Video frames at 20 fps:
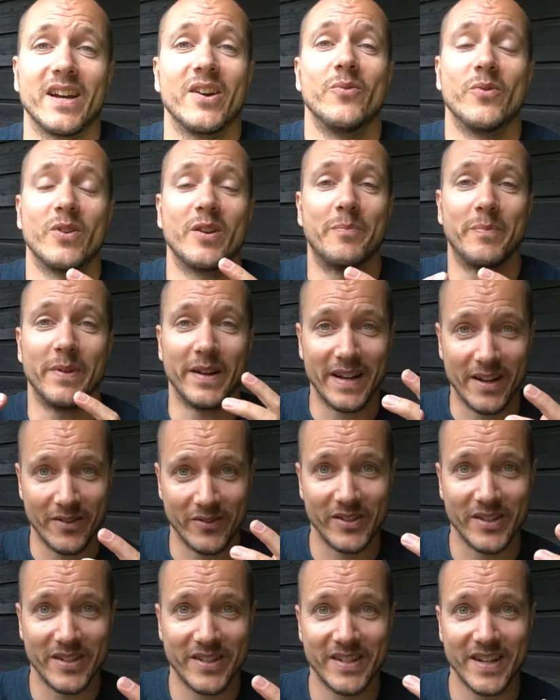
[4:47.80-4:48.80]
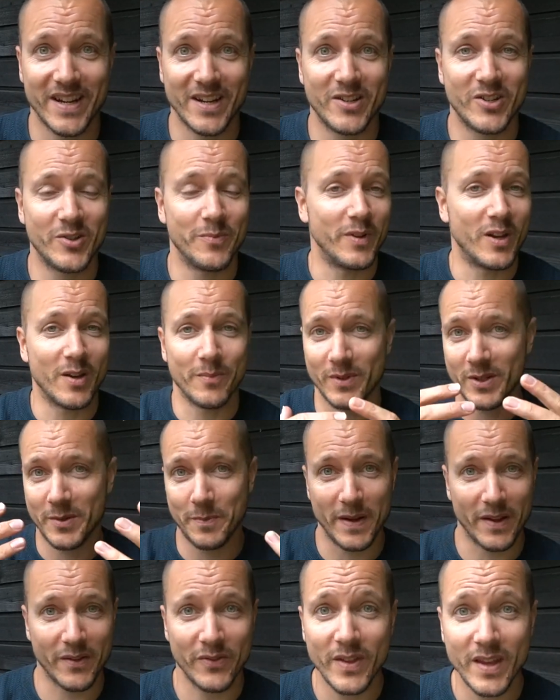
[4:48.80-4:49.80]
I want to build out this site to become this
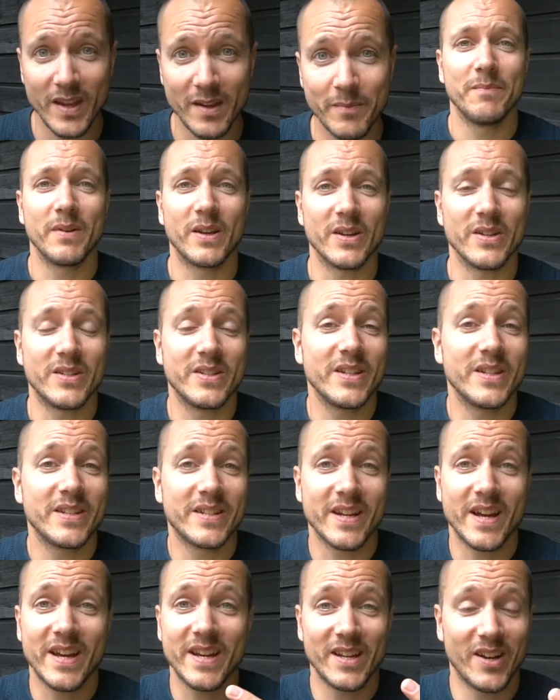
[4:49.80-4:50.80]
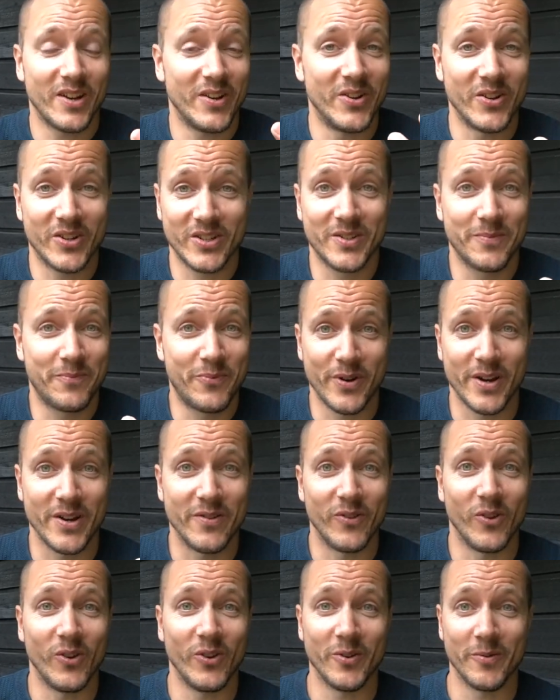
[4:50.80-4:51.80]
big thing because this site looks pretty
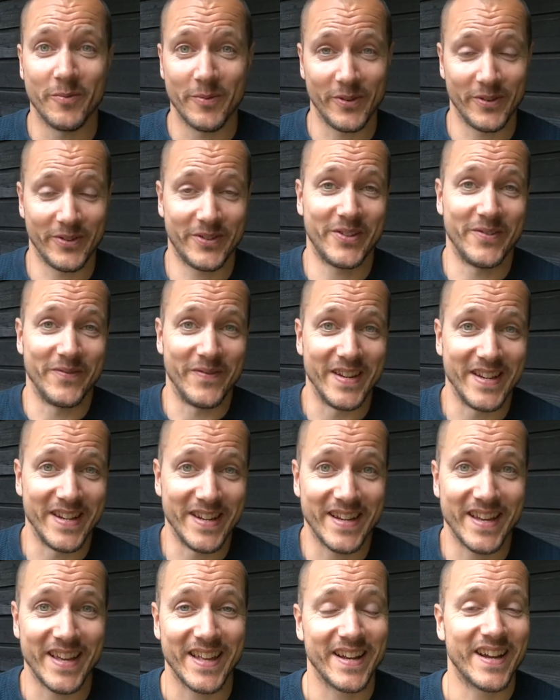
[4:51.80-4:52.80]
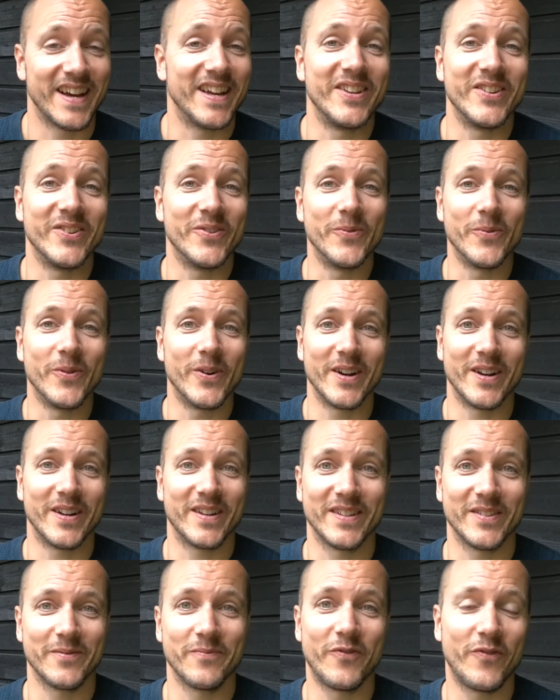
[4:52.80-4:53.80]
vulnerable to me and I don't want
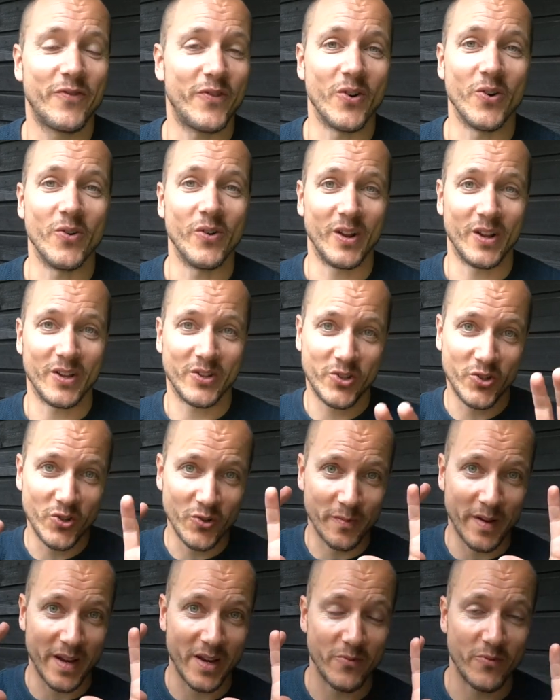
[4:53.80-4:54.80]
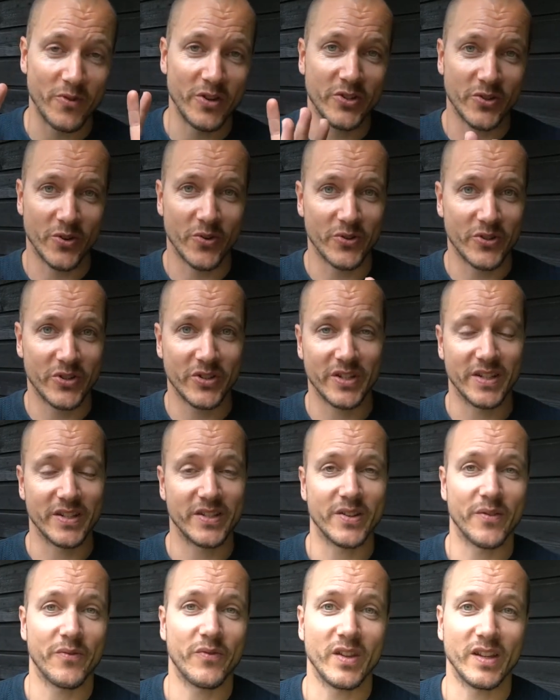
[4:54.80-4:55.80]
to throw too many resources in
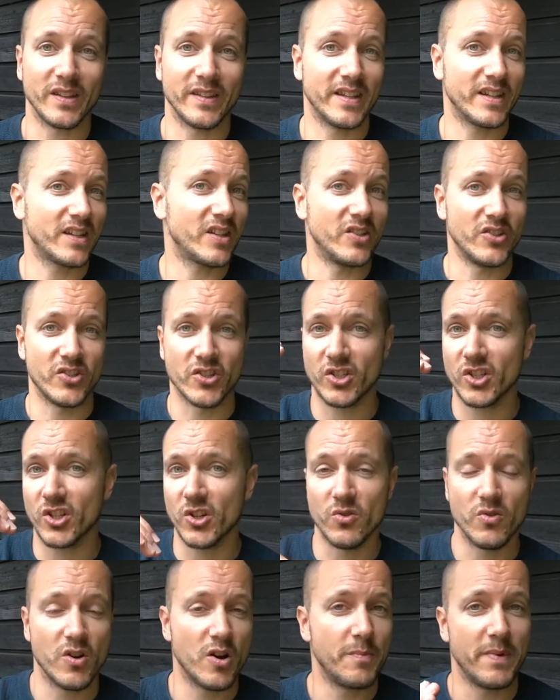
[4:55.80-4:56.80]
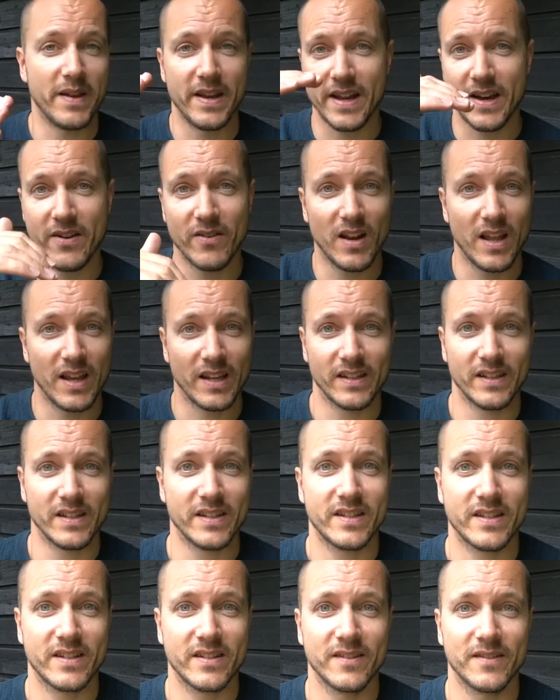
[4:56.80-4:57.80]
something that can just go up and down like
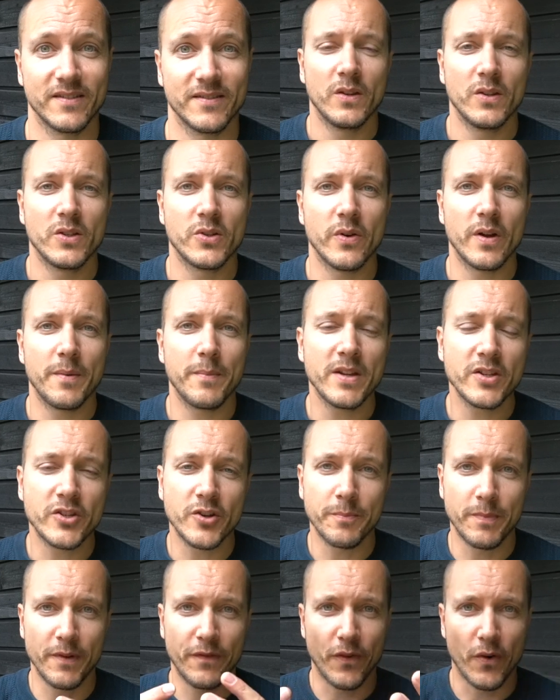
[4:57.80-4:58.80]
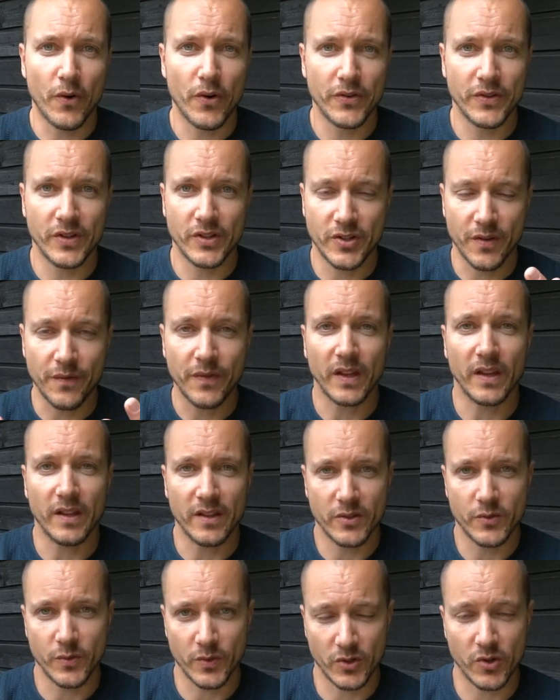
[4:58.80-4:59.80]
this. So I mentioned before that something
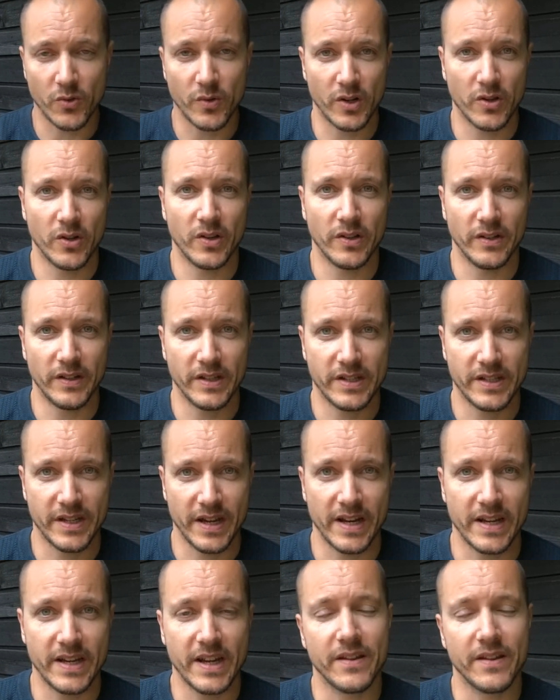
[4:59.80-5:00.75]
else was going on on this side.